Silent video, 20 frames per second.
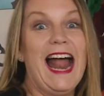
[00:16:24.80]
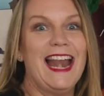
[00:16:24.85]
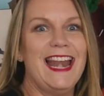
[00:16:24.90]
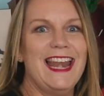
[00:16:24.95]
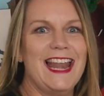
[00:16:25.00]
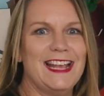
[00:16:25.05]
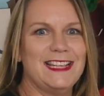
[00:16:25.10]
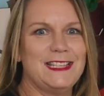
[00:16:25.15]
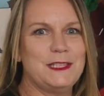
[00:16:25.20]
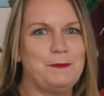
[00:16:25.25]

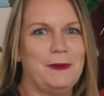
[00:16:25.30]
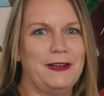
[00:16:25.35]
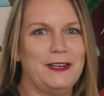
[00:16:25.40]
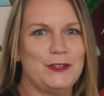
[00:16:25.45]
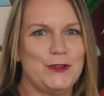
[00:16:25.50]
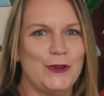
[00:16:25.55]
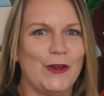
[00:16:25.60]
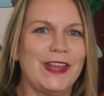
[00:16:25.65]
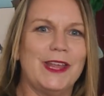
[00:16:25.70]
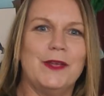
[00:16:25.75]
let's spell a
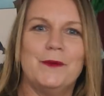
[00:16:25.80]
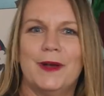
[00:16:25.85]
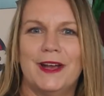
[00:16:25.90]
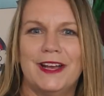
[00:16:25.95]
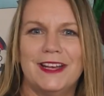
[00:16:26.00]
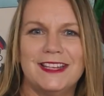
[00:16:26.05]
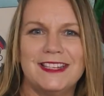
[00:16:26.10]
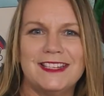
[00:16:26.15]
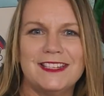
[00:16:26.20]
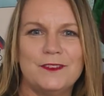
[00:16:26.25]
tricky
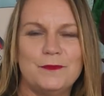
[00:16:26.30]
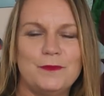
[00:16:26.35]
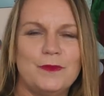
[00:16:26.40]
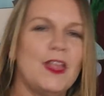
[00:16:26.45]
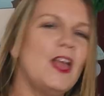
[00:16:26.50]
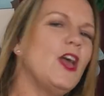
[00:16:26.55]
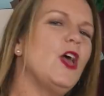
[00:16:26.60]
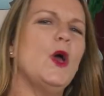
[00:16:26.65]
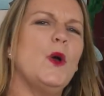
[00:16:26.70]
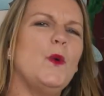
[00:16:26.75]
word.
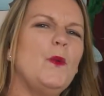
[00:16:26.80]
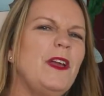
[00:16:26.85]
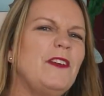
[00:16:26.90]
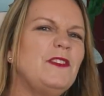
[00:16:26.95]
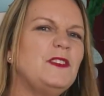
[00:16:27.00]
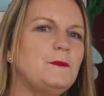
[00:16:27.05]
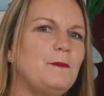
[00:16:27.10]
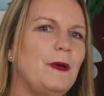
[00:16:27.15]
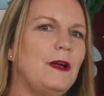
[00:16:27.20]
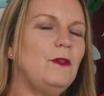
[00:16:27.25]
We've
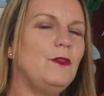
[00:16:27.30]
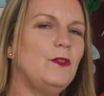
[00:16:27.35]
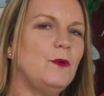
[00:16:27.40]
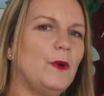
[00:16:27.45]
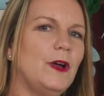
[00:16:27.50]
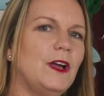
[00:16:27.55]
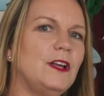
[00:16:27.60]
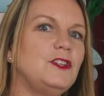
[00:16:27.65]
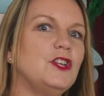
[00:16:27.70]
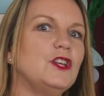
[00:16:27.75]
spelled the
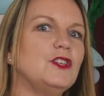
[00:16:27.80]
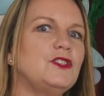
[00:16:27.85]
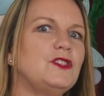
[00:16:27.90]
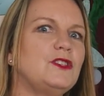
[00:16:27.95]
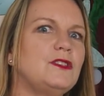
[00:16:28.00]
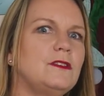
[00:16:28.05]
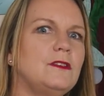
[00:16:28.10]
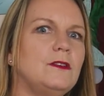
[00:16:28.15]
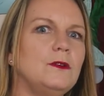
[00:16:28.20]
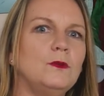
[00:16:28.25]
word
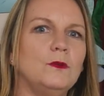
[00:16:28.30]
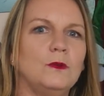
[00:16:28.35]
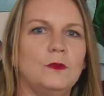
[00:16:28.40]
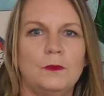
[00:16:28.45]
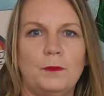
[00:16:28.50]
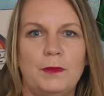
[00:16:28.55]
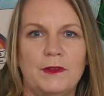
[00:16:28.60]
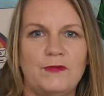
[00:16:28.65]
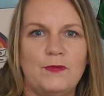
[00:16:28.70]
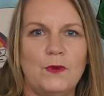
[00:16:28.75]

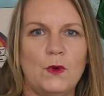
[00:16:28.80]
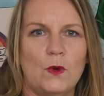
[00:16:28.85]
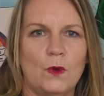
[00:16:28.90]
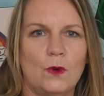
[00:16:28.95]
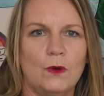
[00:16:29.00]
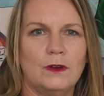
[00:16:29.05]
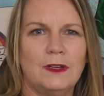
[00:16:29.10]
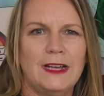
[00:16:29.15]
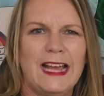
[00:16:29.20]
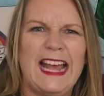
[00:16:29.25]
school
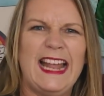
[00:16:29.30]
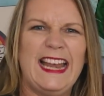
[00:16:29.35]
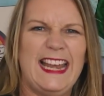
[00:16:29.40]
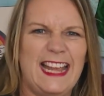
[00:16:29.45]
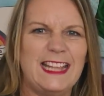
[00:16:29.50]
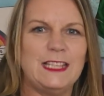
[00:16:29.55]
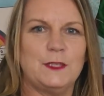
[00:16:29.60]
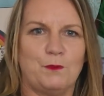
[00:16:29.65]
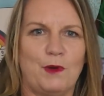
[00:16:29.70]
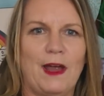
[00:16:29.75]
before.
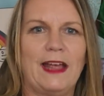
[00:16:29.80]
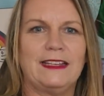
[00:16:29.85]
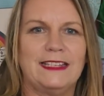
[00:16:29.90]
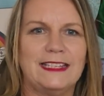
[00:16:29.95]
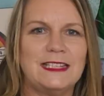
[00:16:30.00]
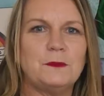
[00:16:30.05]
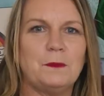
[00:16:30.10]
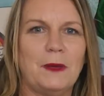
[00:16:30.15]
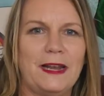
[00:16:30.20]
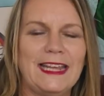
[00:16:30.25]
Let's
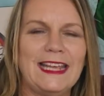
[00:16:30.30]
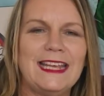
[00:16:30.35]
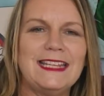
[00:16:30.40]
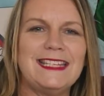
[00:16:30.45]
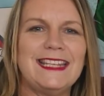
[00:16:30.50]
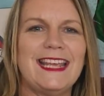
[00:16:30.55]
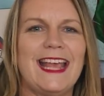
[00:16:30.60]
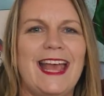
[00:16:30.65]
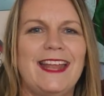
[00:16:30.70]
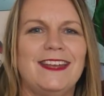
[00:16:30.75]
practice spelling
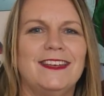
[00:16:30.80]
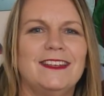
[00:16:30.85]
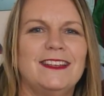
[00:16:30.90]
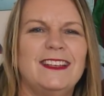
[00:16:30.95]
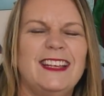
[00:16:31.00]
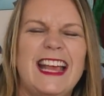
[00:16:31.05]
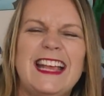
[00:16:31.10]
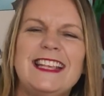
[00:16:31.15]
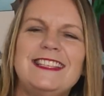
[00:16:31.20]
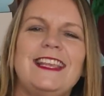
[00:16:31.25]
it again.
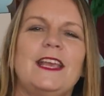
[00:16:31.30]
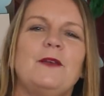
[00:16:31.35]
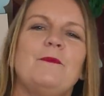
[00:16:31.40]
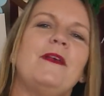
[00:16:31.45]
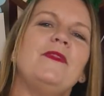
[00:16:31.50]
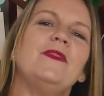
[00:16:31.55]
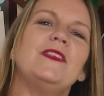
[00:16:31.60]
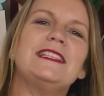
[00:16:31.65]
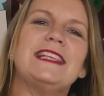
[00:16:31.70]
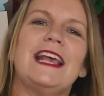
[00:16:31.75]

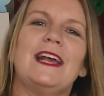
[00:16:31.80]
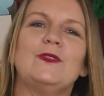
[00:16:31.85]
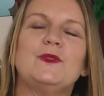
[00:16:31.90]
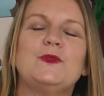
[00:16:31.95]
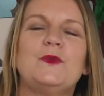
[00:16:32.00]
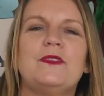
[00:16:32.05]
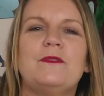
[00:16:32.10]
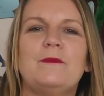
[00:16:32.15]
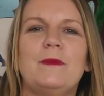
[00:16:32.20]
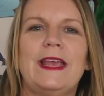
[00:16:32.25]
Segment the
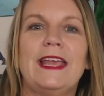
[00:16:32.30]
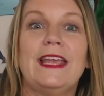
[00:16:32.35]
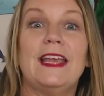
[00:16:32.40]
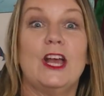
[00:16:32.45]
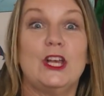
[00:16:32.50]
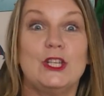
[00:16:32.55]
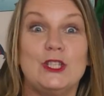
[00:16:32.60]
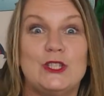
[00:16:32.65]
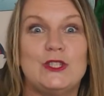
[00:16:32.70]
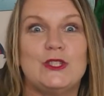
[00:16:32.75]
sounds with me.
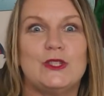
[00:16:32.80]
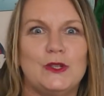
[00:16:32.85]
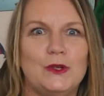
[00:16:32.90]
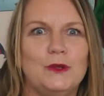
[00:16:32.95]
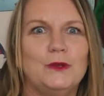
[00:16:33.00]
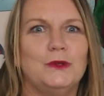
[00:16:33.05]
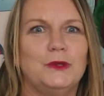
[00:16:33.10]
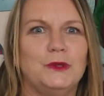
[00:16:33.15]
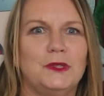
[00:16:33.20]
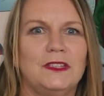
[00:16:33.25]

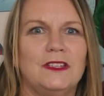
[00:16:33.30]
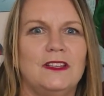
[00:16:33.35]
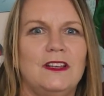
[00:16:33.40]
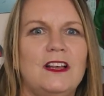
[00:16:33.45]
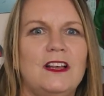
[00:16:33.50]
School.